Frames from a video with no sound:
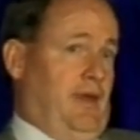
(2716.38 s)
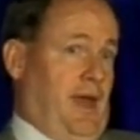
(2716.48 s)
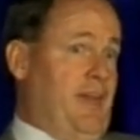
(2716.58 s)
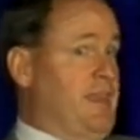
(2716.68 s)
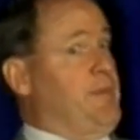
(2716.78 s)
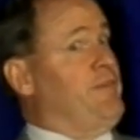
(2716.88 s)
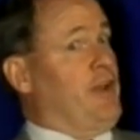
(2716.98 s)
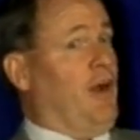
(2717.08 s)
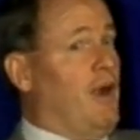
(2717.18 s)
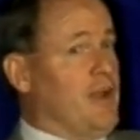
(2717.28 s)
I think it'd be
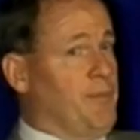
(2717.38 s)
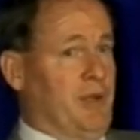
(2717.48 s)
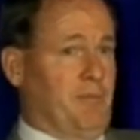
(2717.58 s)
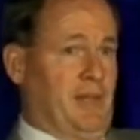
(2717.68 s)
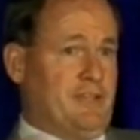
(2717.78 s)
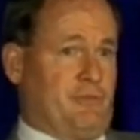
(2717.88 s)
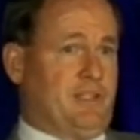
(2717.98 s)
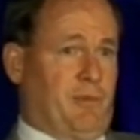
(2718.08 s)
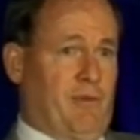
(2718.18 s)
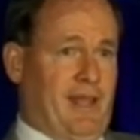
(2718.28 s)
very hard to put in place
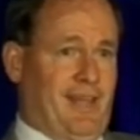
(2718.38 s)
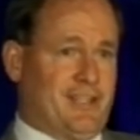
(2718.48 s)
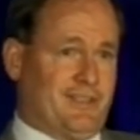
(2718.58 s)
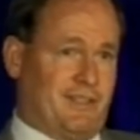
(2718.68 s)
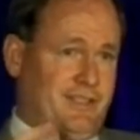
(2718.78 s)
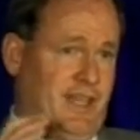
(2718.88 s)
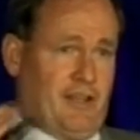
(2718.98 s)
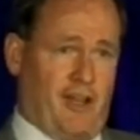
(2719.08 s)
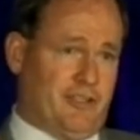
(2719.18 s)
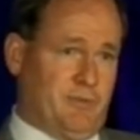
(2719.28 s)
reasonable regulations on these
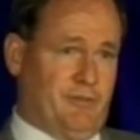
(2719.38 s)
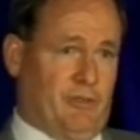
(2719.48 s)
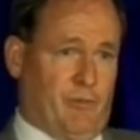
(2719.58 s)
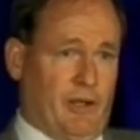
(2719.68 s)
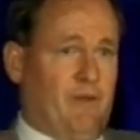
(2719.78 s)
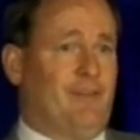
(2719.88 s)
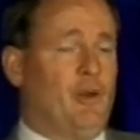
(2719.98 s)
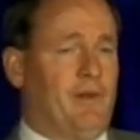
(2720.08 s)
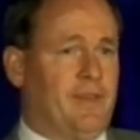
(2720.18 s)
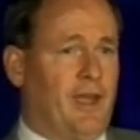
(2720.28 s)
technologies we don't even
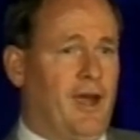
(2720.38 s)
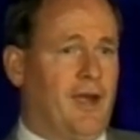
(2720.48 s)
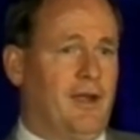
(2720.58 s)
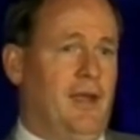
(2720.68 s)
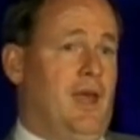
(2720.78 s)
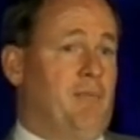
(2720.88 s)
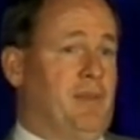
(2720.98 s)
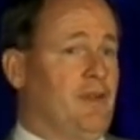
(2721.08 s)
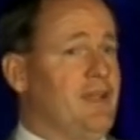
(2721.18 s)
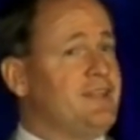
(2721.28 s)
know what they are.
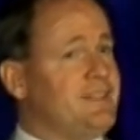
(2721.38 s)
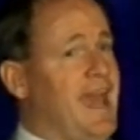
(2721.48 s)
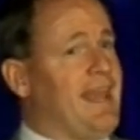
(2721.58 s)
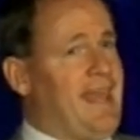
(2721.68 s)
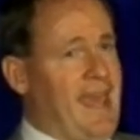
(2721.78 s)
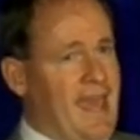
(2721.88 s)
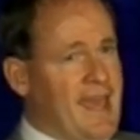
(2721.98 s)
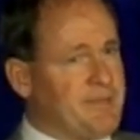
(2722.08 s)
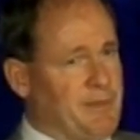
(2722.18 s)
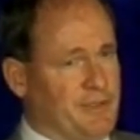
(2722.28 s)
But there is that
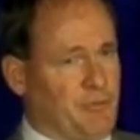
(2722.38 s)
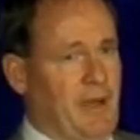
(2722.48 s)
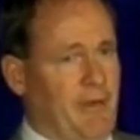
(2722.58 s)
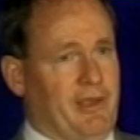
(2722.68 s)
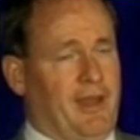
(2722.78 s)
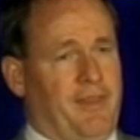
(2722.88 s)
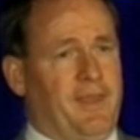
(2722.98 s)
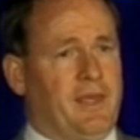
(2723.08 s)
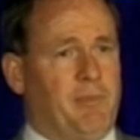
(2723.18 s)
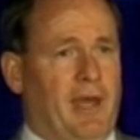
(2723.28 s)
aspect as well we got to
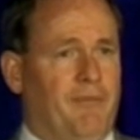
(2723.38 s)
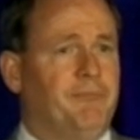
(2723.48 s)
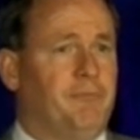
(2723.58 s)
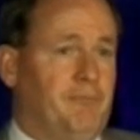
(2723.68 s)
think about.